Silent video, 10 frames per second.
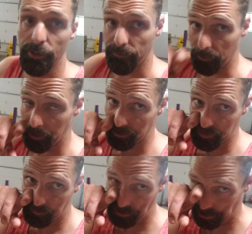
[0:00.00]
for her,
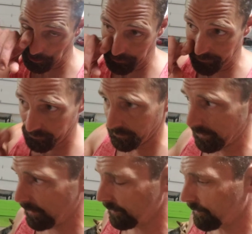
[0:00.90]
especially
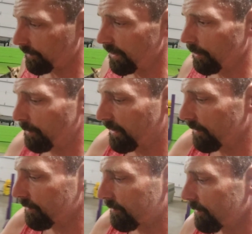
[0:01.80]
Stella,
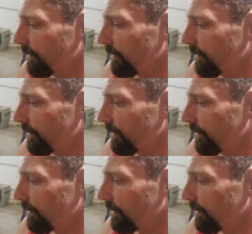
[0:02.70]
because